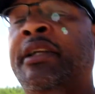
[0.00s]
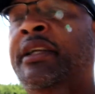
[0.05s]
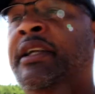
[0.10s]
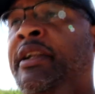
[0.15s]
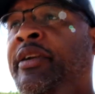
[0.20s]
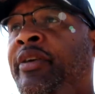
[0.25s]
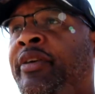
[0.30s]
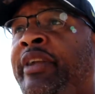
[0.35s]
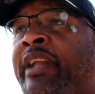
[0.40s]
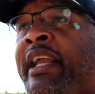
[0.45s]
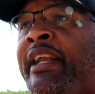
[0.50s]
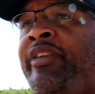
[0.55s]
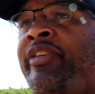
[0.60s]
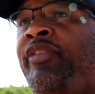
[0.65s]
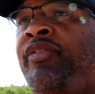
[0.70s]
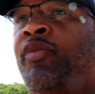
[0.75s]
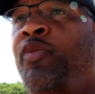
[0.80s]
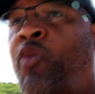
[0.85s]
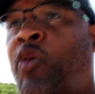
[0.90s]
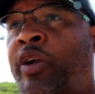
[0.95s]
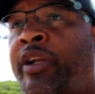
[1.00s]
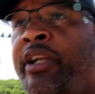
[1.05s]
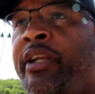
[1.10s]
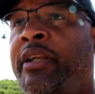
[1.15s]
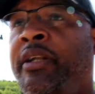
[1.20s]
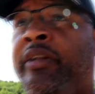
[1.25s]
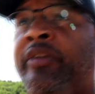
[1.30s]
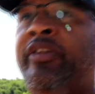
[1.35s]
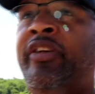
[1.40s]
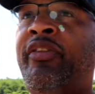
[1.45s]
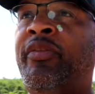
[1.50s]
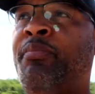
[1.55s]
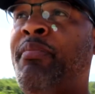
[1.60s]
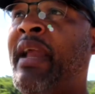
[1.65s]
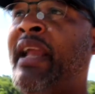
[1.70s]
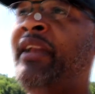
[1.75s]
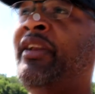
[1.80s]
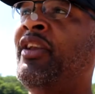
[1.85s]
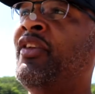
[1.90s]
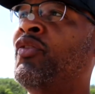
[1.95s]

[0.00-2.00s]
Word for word: You know they just want to just make